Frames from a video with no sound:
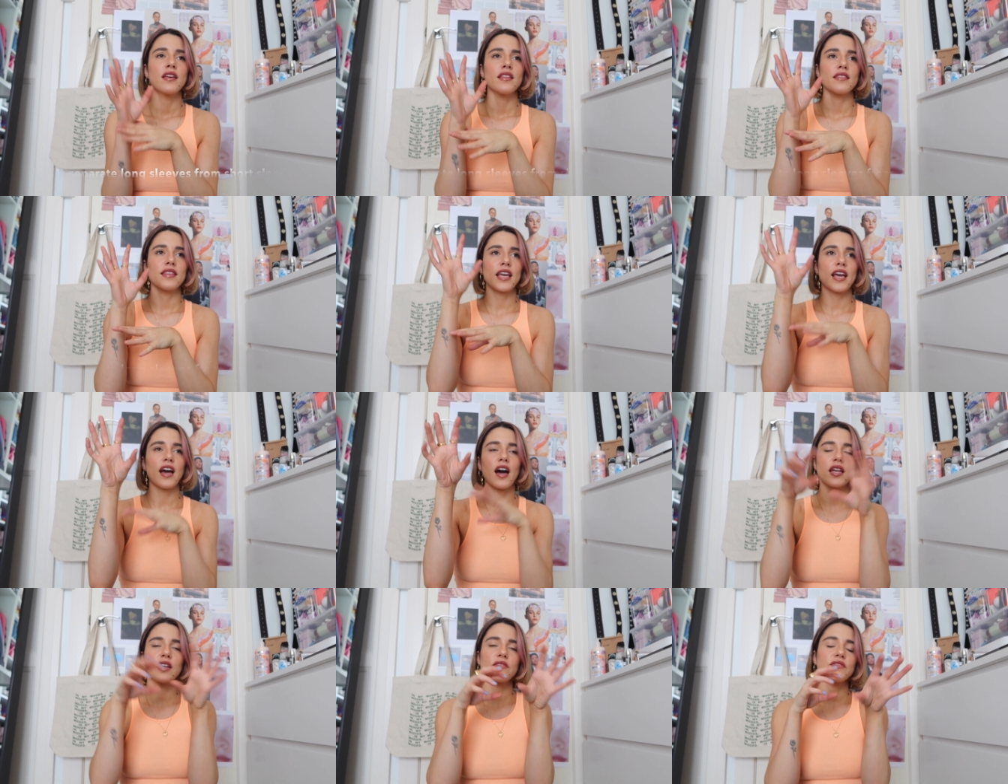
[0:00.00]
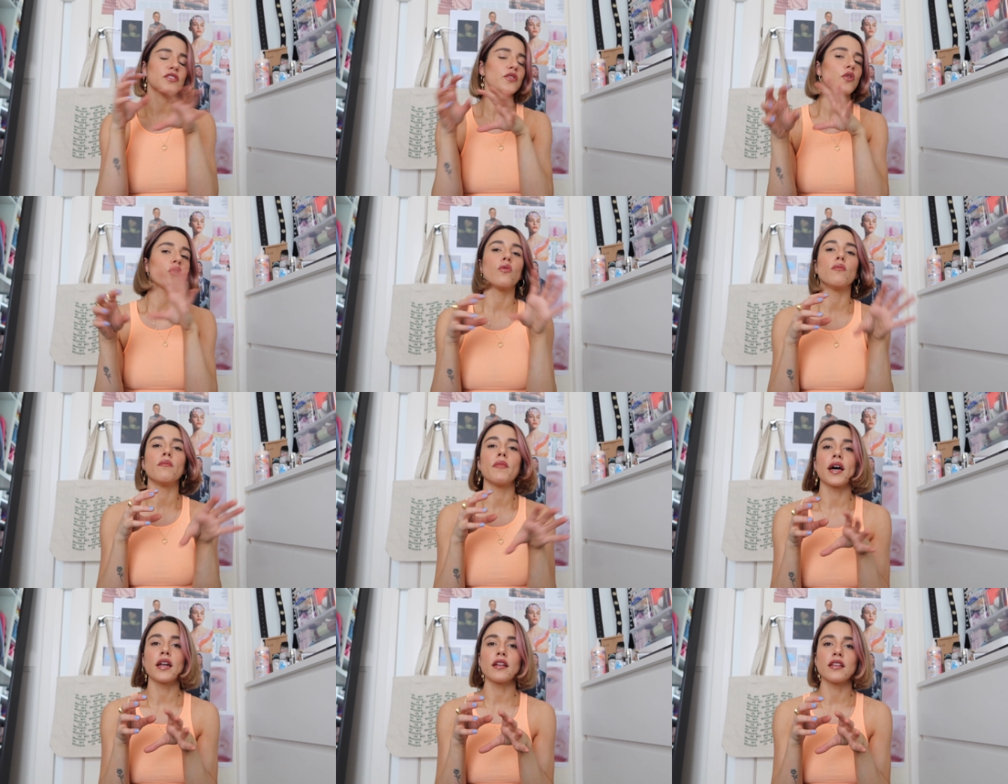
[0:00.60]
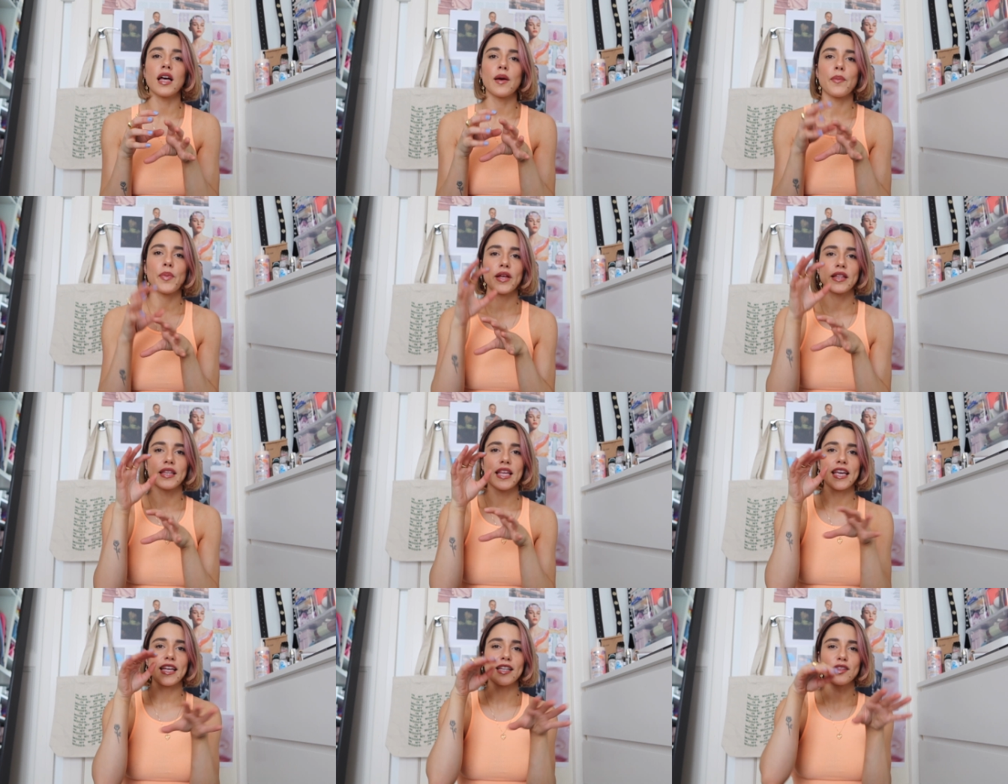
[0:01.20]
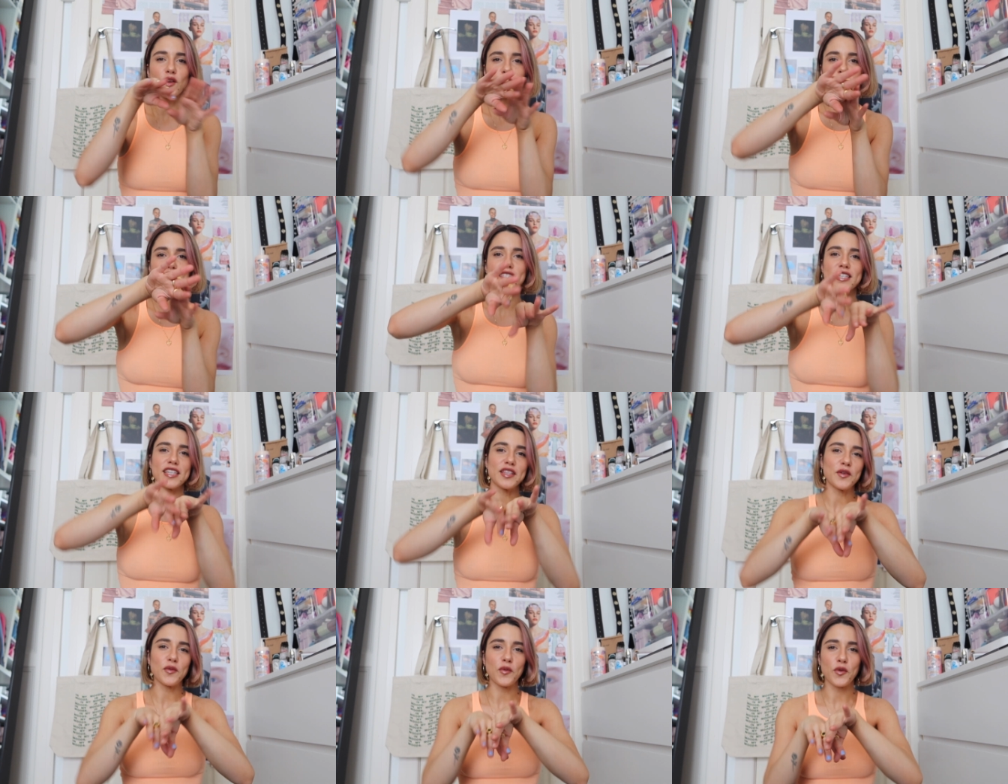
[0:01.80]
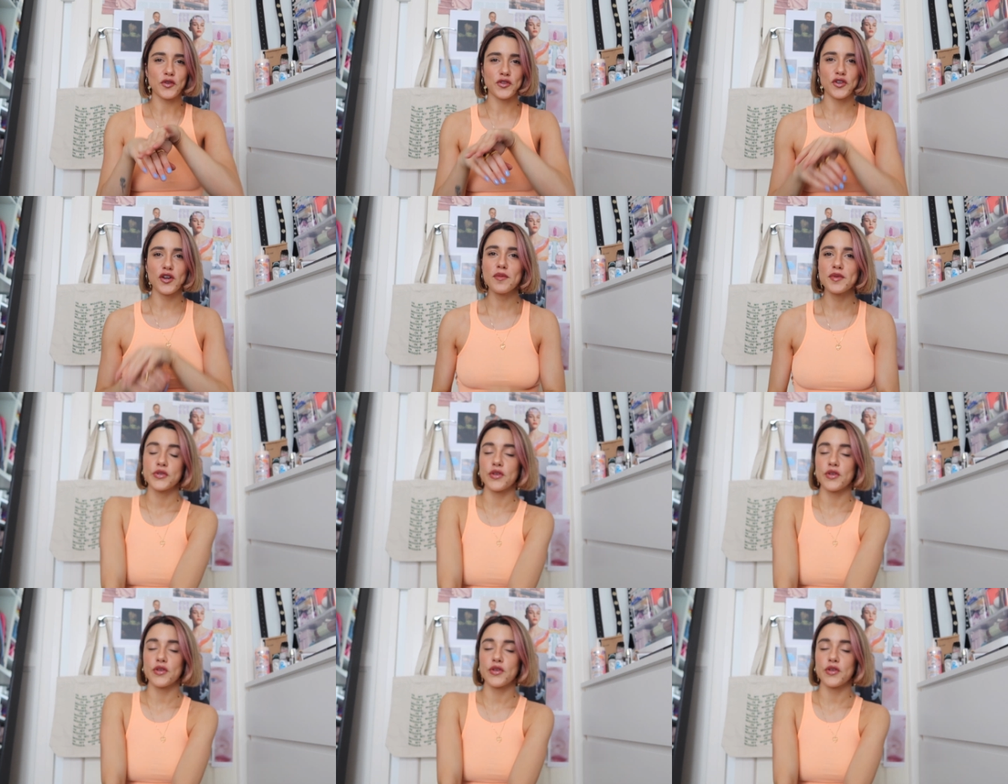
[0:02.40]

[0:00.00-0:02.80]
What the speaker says: they kind of just all muddle up and they get lost in the wardrobe.